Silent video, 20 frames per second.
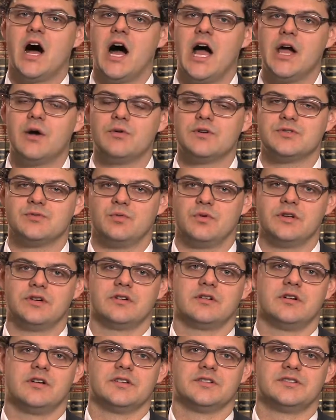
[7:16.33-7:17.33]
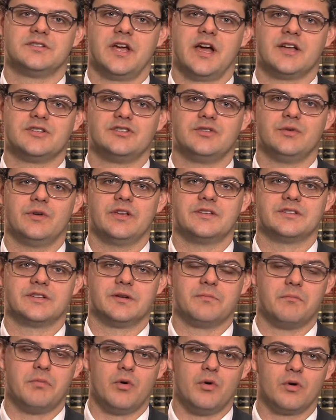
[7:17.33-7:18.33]
Iowa's one-call statute is
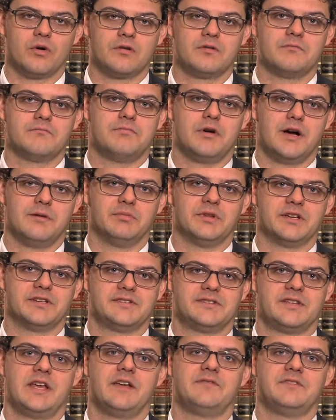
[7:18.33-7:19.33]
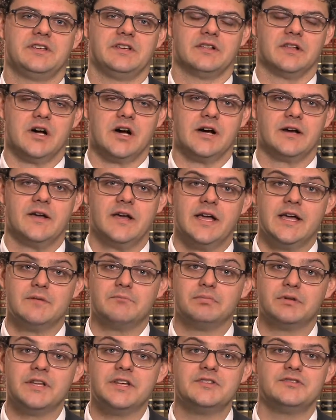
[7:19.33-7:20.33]
an important public safety law.
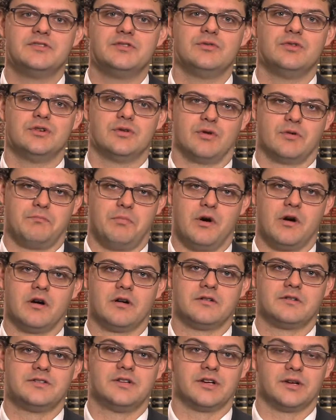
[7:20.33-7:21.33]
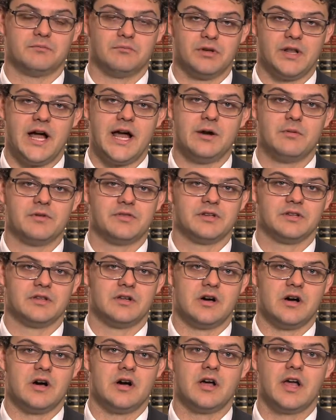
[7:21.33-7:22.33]
Please do your part to comply with the
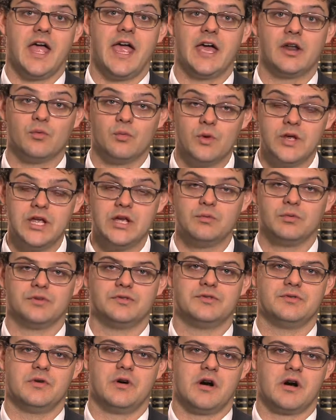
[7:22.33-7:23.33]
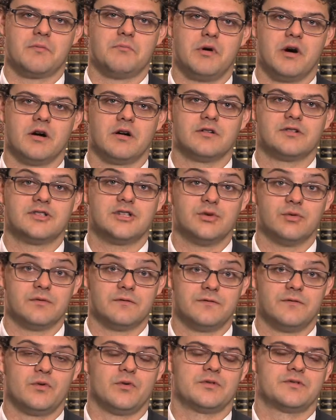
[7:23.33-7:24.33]
law, and we will do our part to
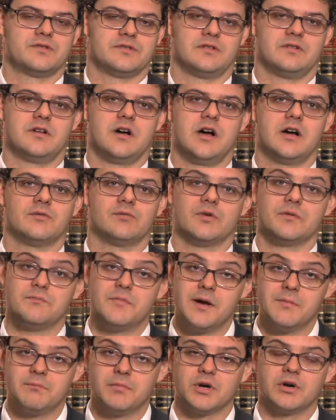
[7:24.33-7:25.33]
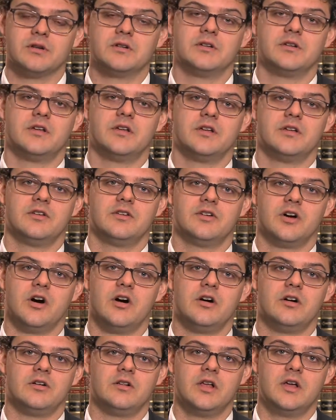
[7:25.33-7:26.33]
enforce the law. Remember,
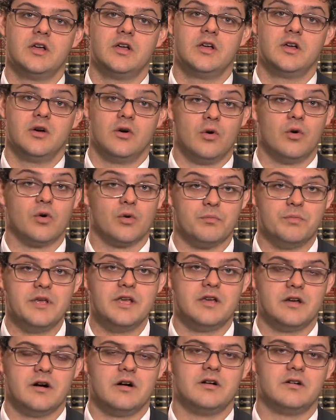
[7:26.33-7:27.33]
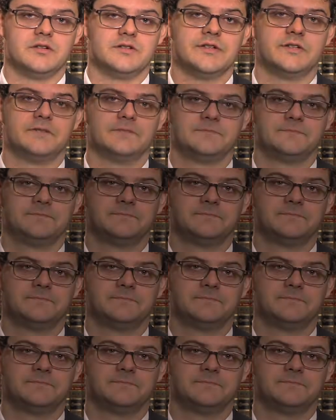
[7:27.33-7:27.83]
call or be called.